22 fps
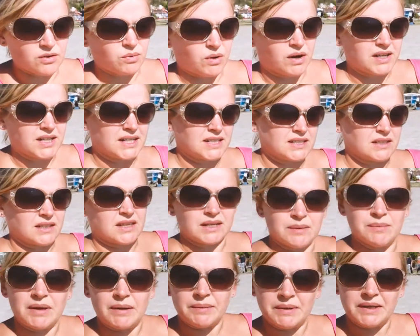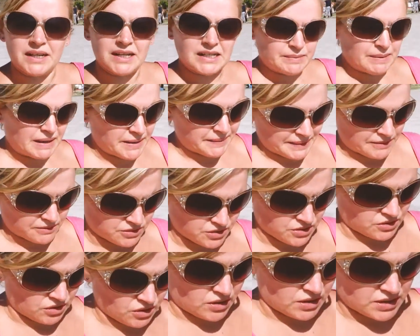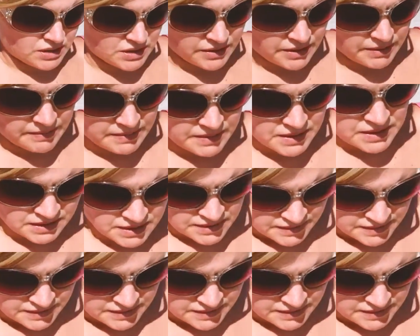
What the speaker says: or what he is, I think maybe he is, but anyway, I was just talking to him.